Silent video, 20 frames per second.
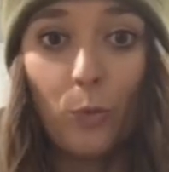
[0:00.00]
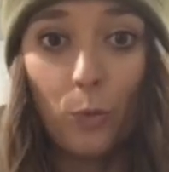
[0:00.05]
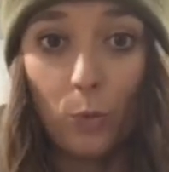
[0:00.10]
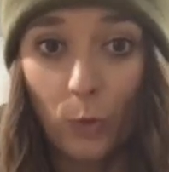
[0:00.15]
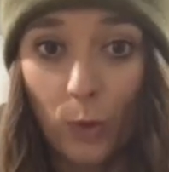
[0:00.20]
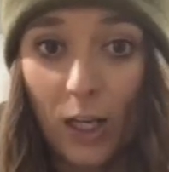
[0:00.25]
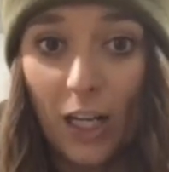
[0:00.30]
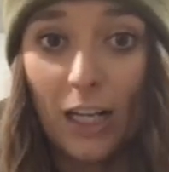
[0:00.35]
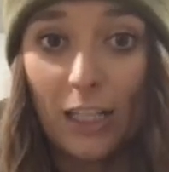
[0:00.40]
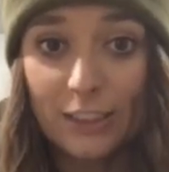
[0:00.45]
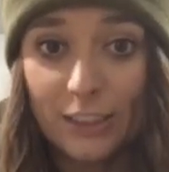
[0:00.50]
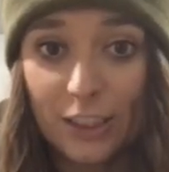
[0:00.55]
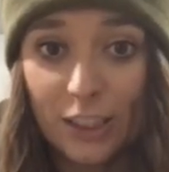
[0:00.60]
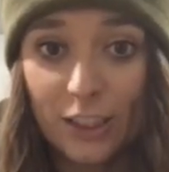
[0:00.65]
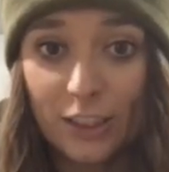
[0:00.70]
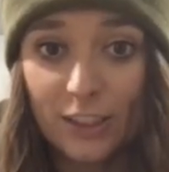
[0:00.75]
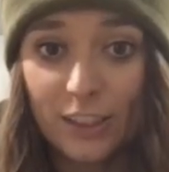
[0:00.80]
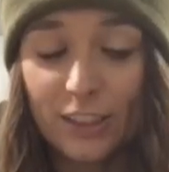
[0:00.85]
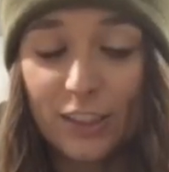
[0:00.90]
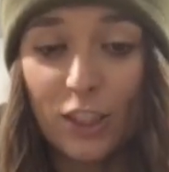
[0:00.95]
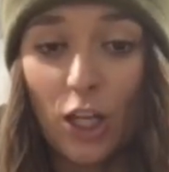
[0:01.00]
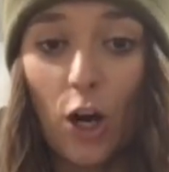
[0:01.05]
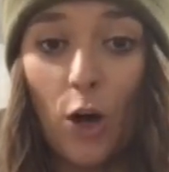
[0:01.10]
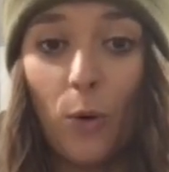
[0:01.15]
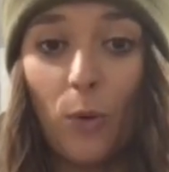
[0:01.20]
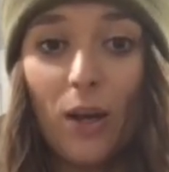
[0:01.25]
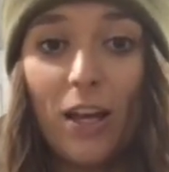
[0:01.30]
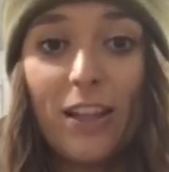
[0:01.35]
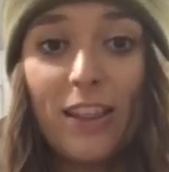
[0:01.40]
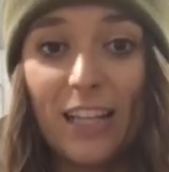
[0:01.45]
we're hunters,
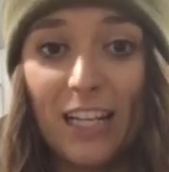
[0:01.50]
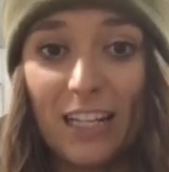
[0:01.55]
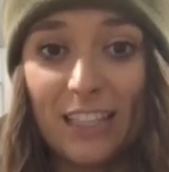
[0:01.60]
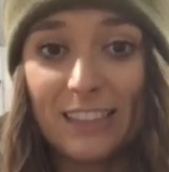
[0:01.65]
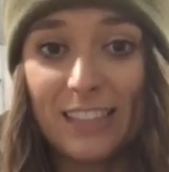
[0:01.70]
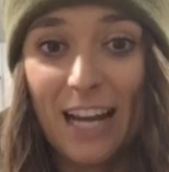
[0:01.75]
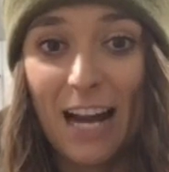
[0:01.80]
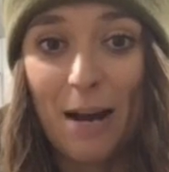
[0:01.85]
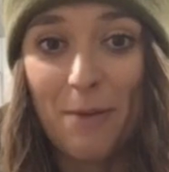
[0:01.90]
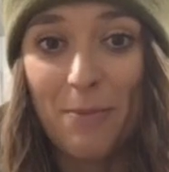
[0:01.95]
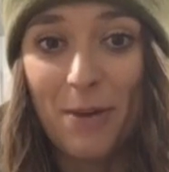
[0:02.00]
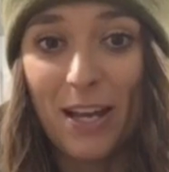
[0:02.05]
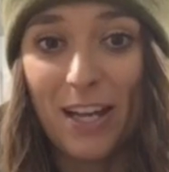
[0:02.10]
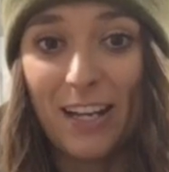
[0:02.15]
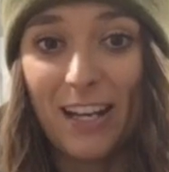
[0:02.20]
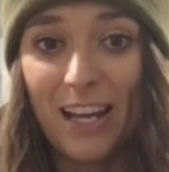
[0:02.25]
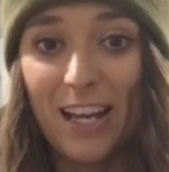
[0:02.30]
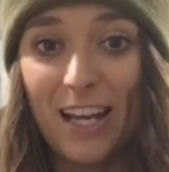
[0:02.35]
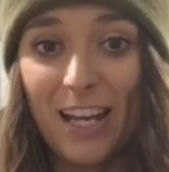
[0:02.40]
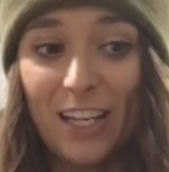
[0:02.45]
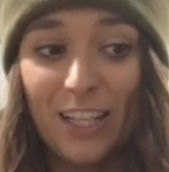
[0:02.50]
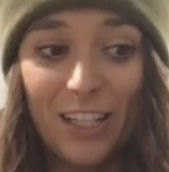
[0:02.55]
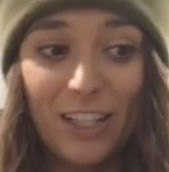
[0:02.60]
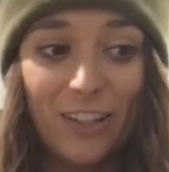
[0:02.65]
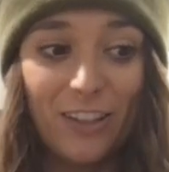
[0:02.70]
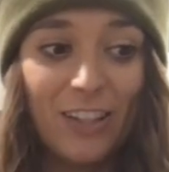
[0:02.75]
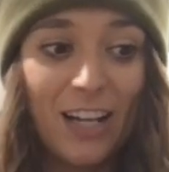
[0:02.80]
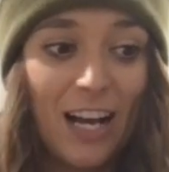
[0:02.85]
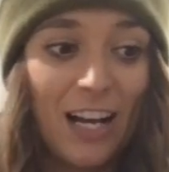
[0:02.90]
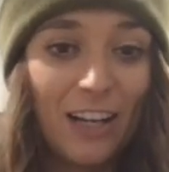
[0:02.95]
so things happen and
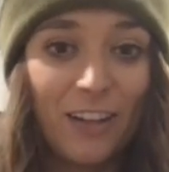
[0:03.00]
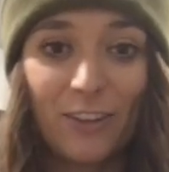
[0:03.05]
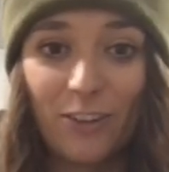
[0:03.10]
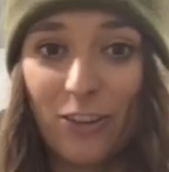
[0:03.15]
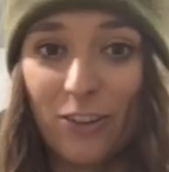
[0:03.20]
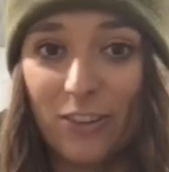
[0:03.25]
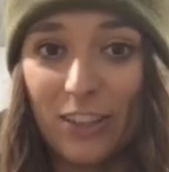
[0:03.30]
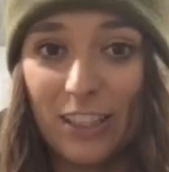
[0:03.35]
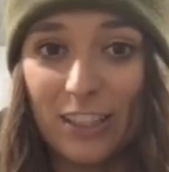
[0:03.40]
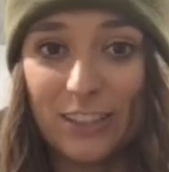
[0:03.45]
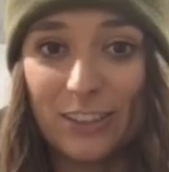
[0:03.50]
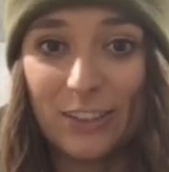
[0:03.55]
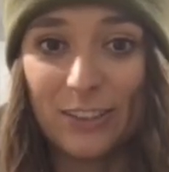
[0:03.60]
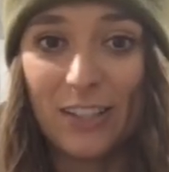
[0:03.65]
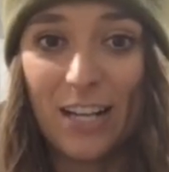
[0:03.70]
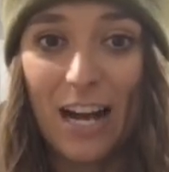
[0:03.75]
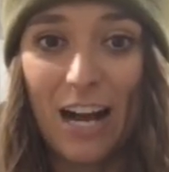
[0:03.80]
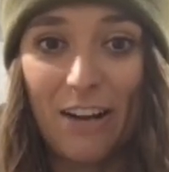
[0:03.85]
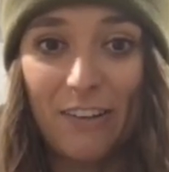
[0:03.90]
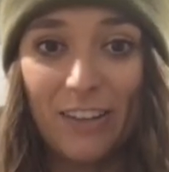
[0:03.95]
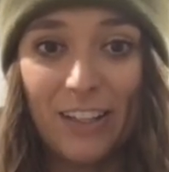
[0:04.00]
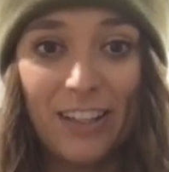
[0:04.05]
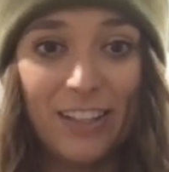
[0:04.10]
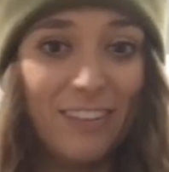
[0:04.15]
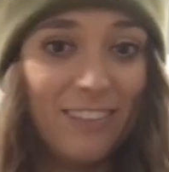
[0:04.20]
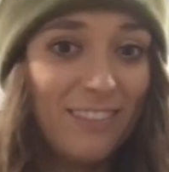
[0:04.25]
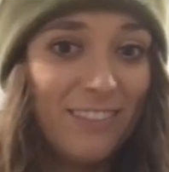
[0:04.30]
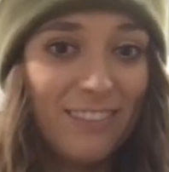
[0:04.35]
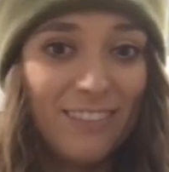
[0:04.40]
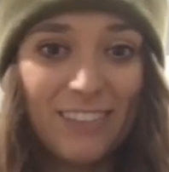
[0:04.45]
you kind of throw things around, and
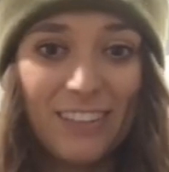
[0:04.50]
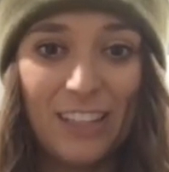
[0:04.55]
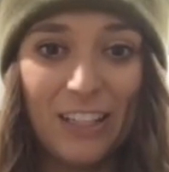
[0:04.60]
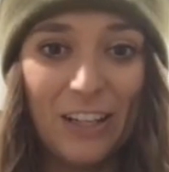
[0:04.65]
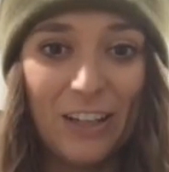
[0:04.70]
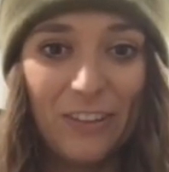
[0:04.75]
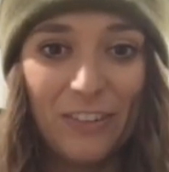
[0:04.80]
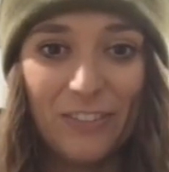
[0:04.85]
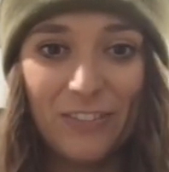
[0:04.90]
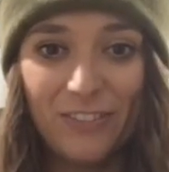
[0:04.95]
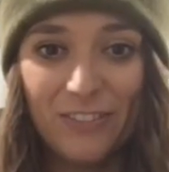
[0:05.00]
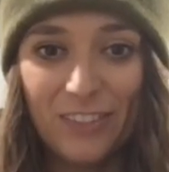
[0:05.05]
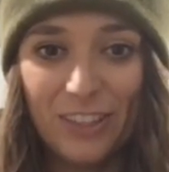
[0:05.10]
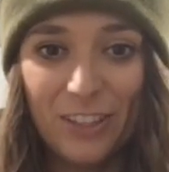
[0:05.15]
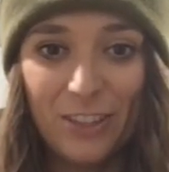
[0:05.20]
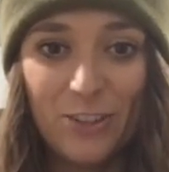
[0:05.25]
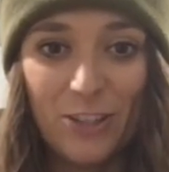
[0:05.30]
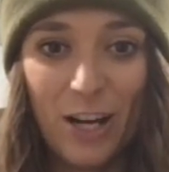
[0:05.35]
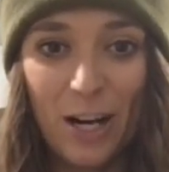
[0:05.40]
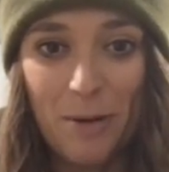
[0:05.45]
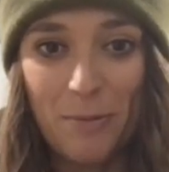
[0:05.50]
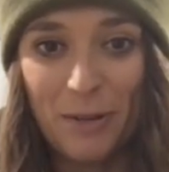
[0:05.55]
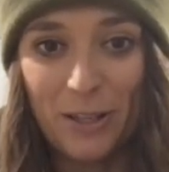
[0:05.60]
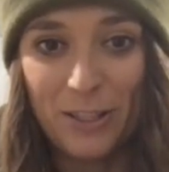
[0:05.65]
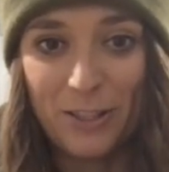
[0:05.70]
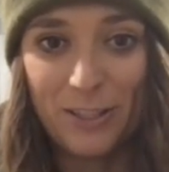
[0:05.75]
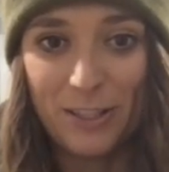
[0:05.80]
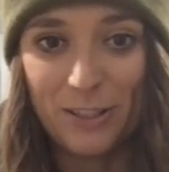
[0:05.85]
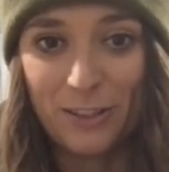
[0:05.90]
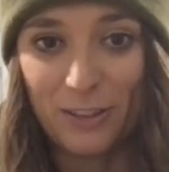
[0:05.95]
you know, you try to be
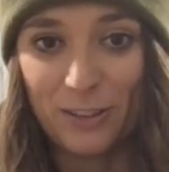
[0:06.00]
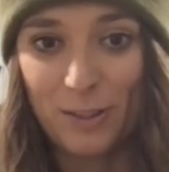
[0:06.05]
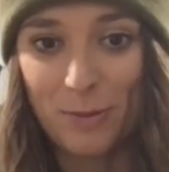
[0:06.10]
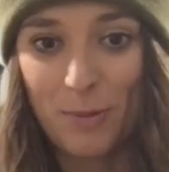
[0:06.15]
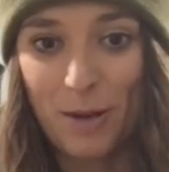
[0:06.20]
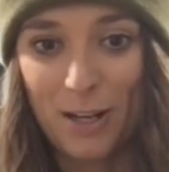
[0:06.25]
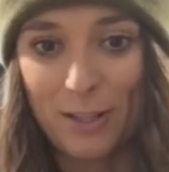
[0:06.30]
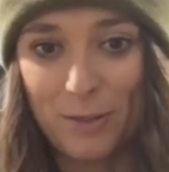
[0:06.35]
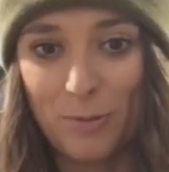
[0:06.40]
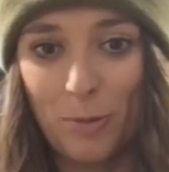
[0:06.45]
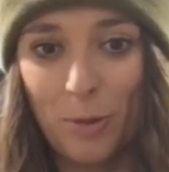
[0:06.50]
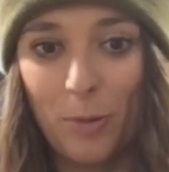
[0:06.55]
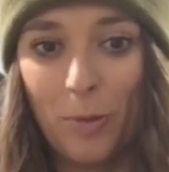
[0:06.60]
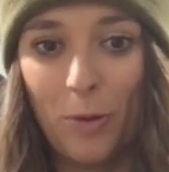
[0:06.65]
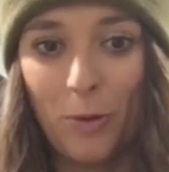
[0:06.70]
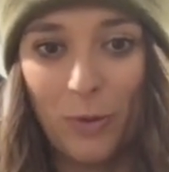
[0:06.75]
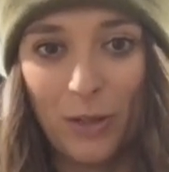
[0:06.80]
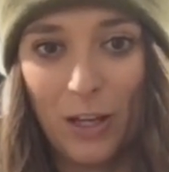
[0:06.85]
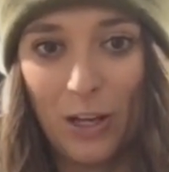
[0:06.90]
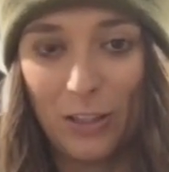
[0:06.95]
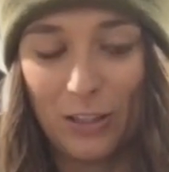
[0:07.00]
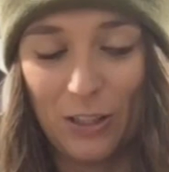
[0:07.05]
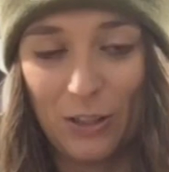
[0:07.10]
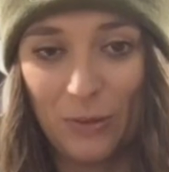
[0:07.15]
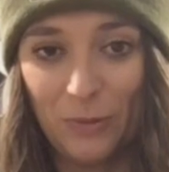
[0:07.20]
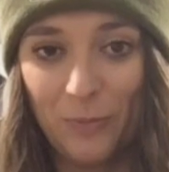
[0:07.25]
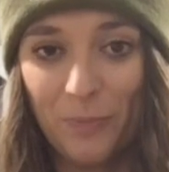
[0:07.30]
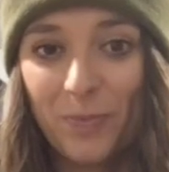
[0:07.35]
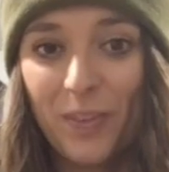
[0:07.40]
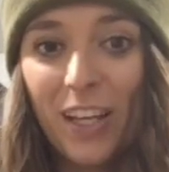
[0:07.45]
as gentle as possible, but we all
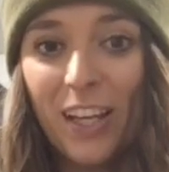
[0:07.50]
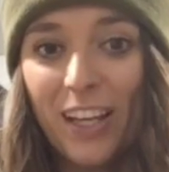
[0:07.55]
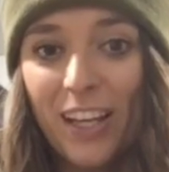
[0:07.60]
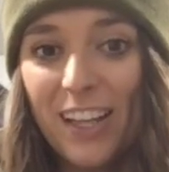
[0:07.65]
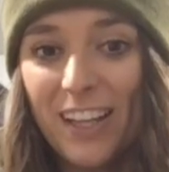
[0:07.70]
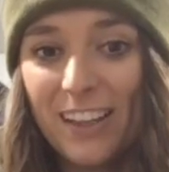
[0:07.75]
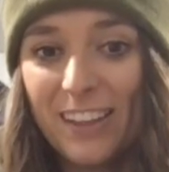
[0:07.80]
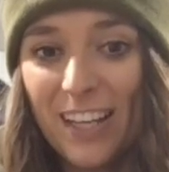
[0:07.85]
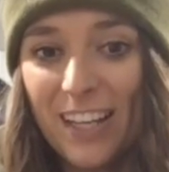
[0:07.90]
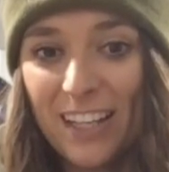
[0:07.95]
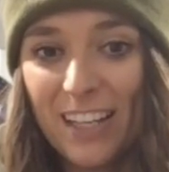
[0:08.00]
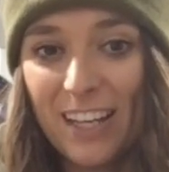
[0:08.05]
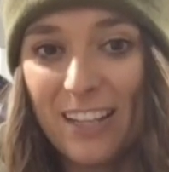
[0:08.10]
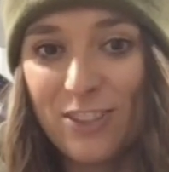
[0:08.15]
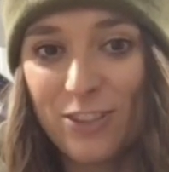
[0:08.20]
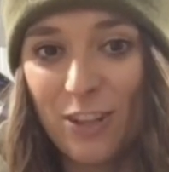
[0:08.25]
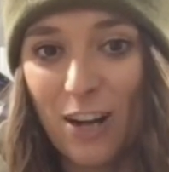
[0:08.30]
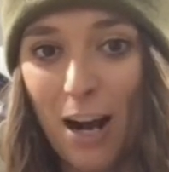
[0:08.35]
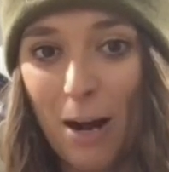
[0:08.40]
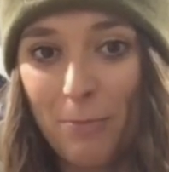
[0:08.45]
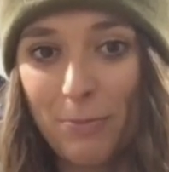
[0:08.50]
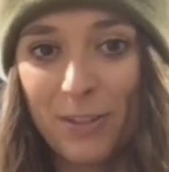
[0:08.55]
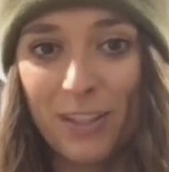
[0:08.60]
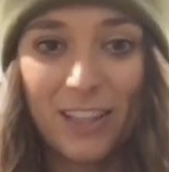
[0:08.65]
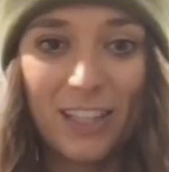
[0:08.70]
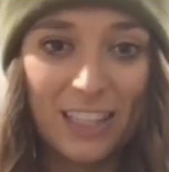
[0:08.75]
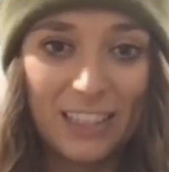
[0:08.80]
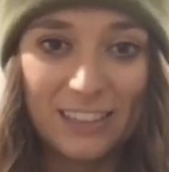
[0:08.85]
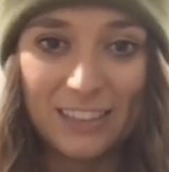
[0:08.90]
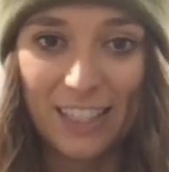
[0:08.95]
know they get dropped,
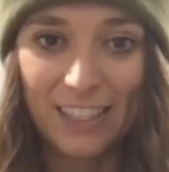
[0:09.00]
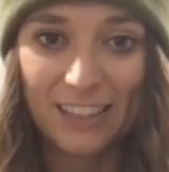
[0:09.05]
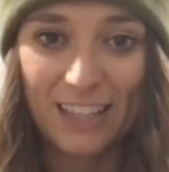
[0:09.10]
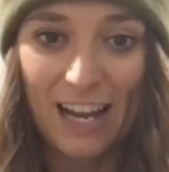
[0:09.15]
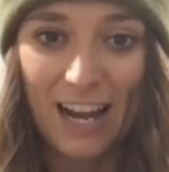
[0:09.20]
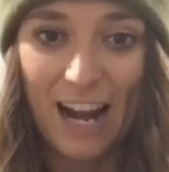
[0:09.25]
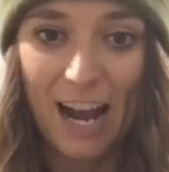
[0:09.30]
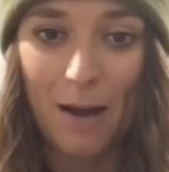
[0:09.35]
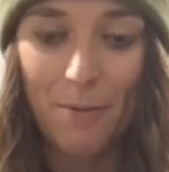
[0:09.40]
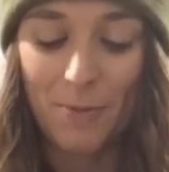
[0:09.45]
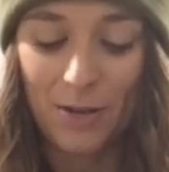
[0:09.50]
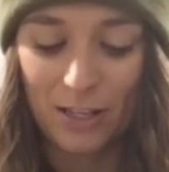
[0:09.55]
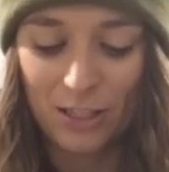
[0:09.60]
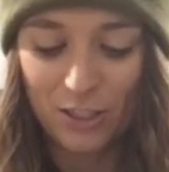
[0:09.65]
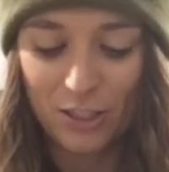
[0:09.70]
things like that happen.